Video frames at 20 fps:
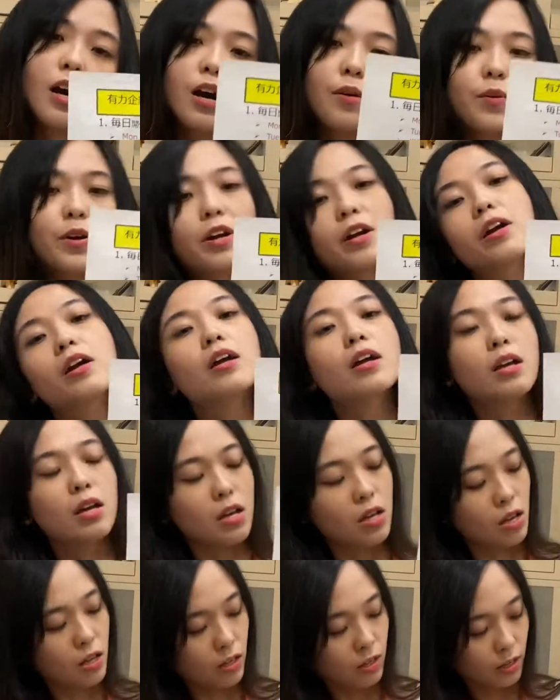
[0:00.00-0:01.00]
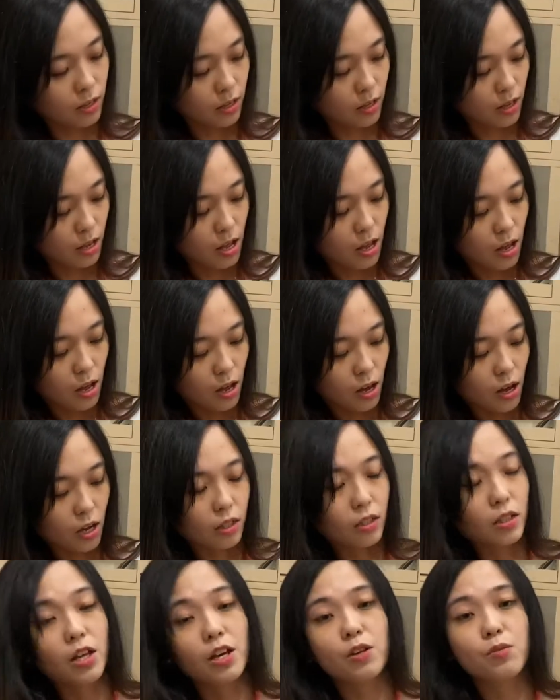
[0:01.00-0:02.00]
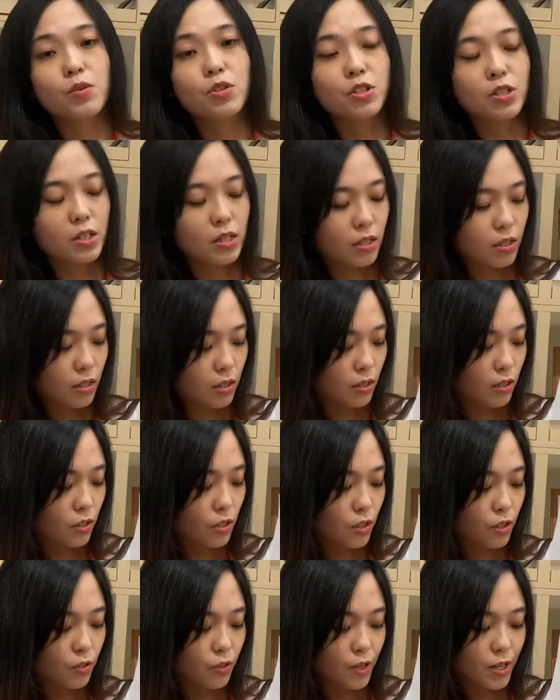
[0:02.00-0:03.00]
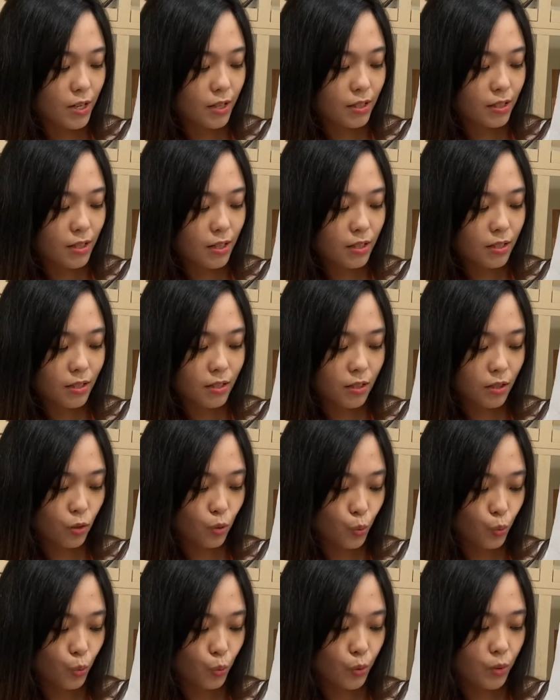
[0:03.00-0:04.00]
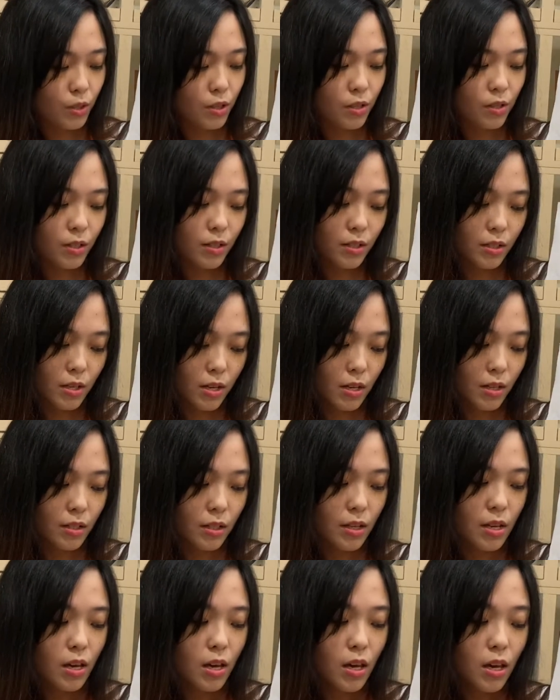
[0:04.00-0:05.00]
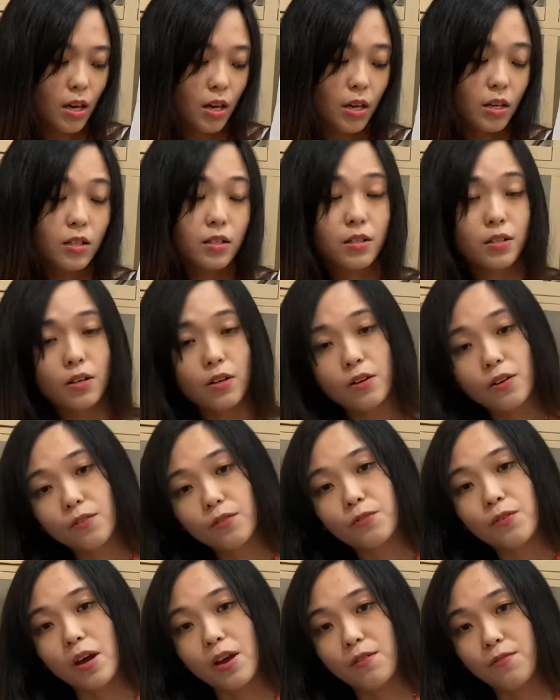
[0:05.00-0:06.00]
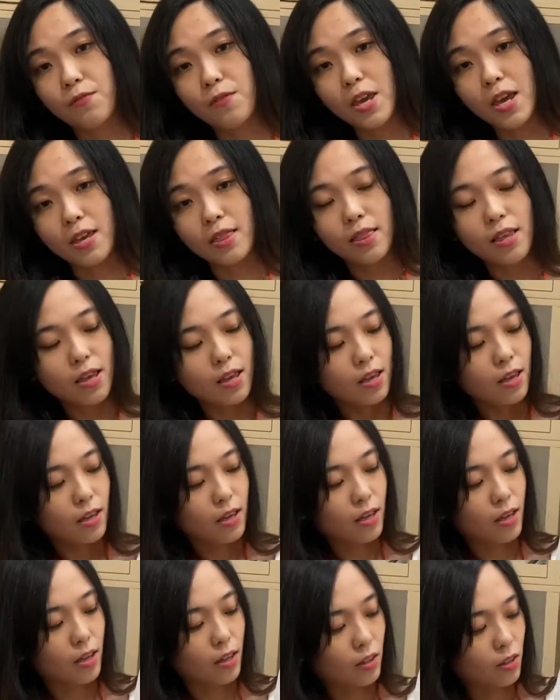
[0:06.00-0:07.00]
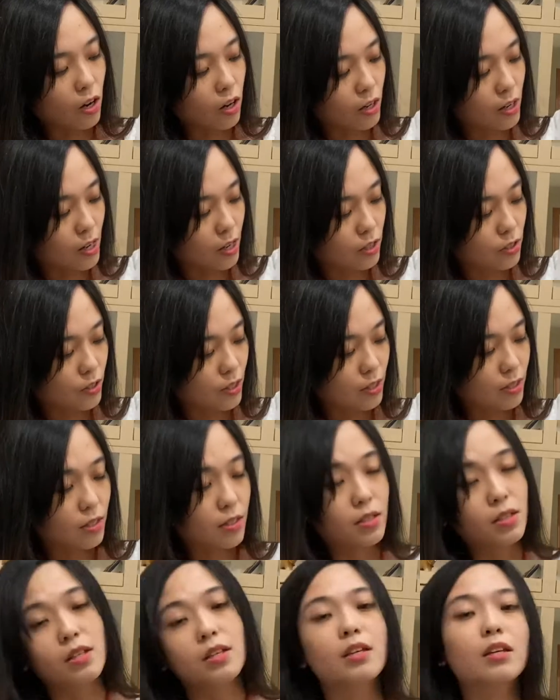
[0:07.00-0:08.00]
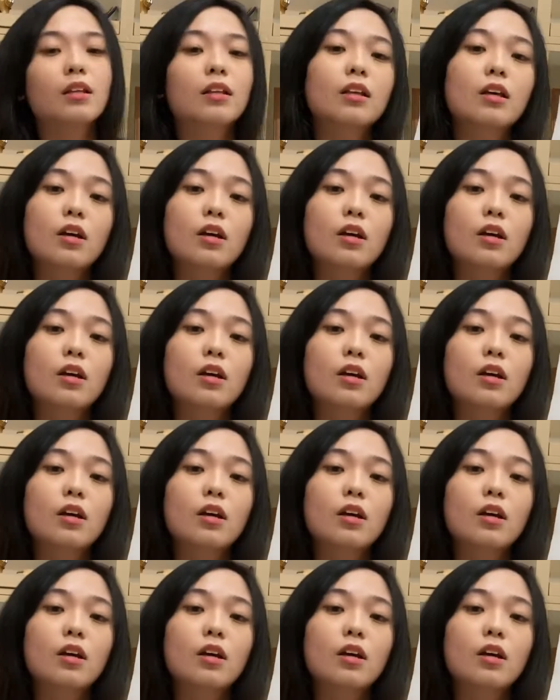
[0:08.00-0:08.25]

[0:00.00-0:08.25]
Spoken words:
our hotline, which is 036206 8058, and our address is in